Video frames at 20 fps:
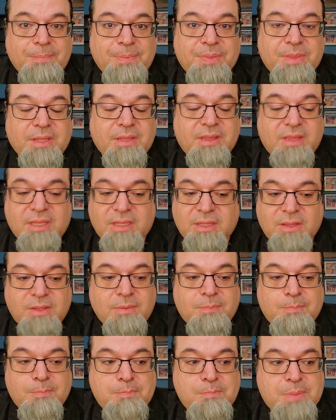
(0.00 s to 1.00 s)
The, the, the
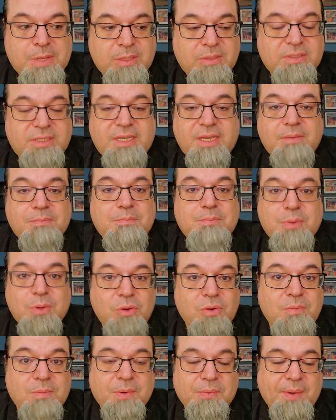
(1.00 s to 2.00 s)
building
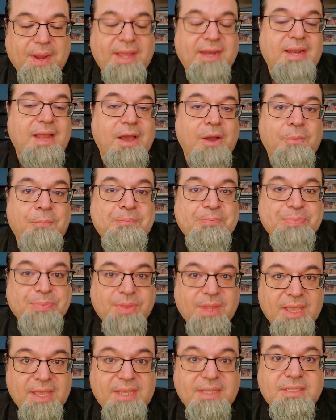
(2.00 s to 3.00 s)
boom right now
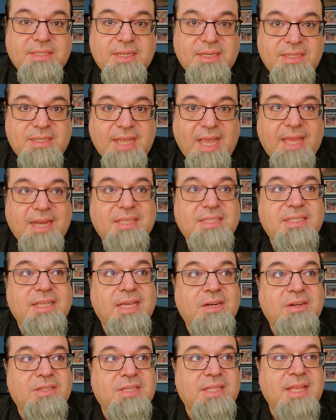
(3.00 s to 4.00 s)
is data
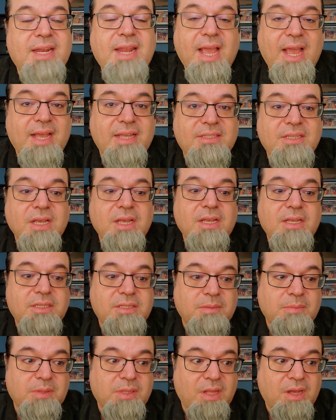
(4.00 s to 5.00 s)
centers, and that has
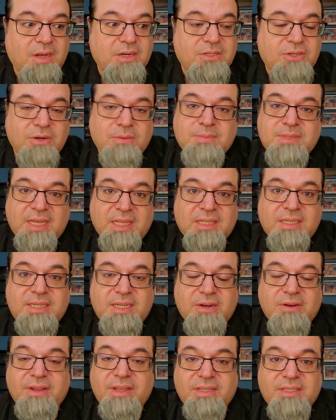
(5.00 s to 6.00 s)
some long-term
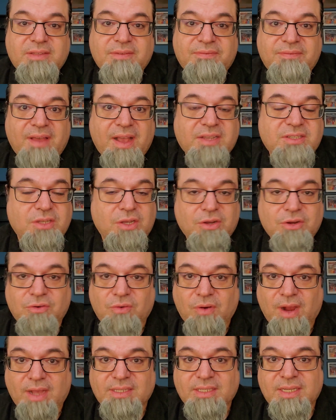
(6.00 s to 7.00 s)
deleterious effects
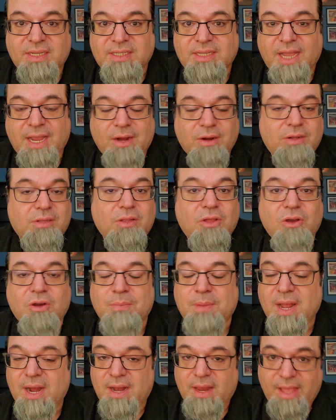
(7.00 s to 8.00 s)
across the entire
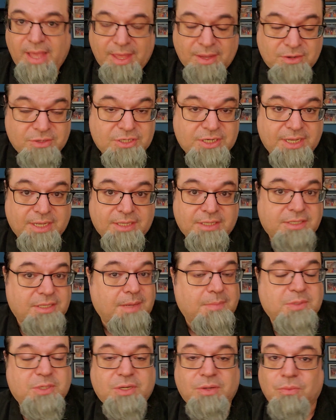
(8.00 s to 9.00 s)
globe. Energy
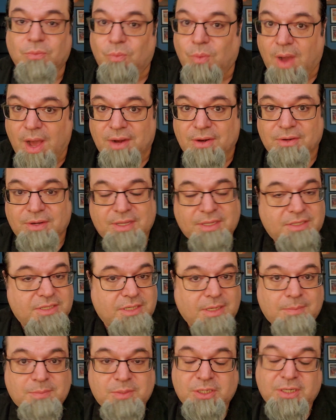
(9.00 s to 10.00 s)
consumption, water
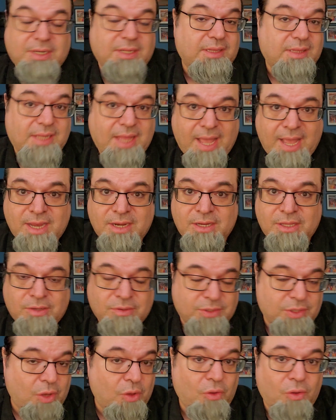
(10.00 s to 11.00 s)
consumption, land
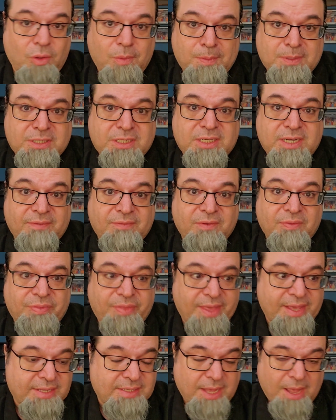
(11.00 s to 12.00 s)
use, a whole bunch of different
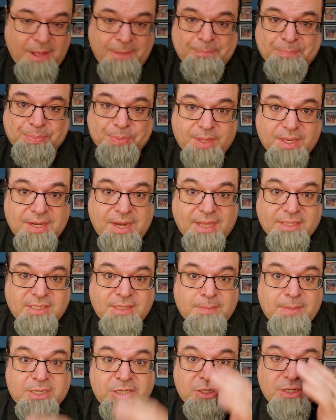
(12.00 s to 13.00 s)
things, not to
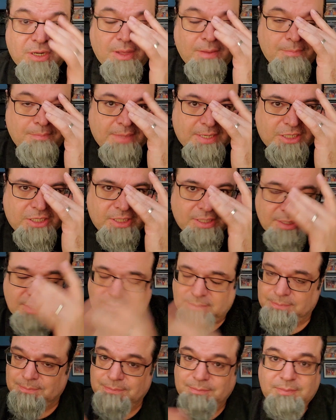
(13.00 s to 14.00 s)
mention
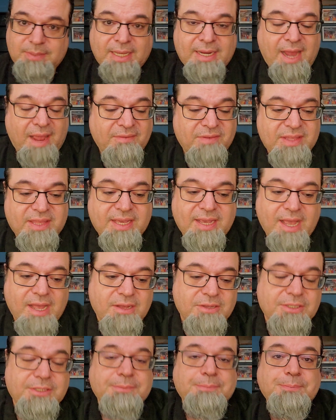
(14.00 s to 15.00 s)
emissions and everything
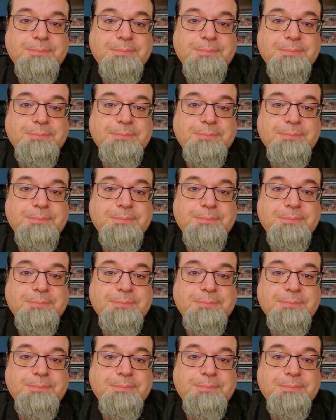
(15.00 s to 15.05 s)
else